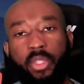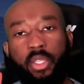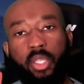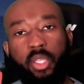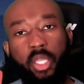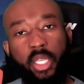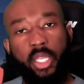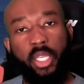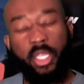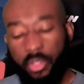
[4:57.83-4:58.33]

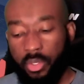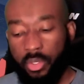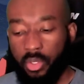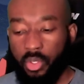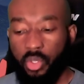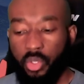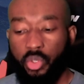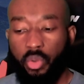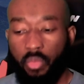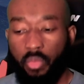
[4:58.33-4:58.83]
in
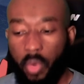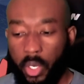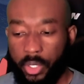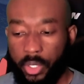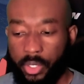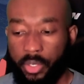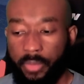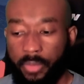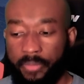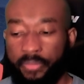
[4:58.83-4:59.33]
the
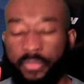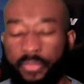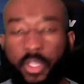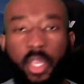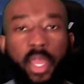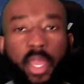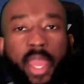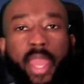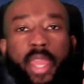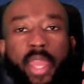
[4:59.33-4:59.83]
water,
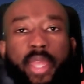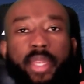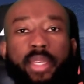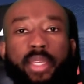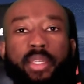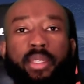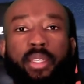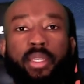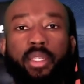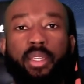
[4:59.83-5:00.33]

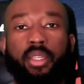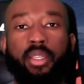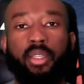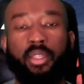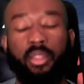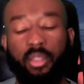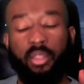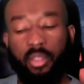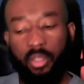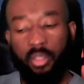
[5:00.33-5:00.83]
and
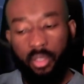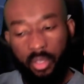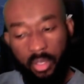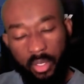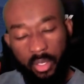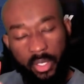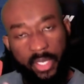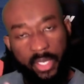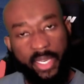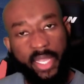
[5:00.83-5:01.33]

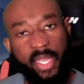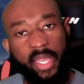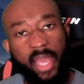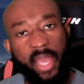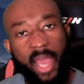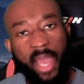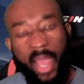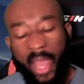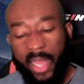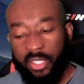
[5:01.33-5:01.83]
they
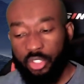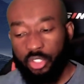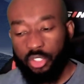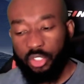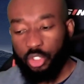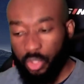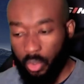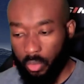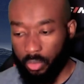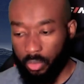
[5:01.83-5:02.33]
had
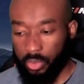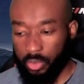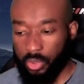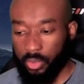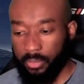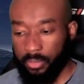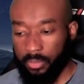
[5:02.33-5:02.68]
souls.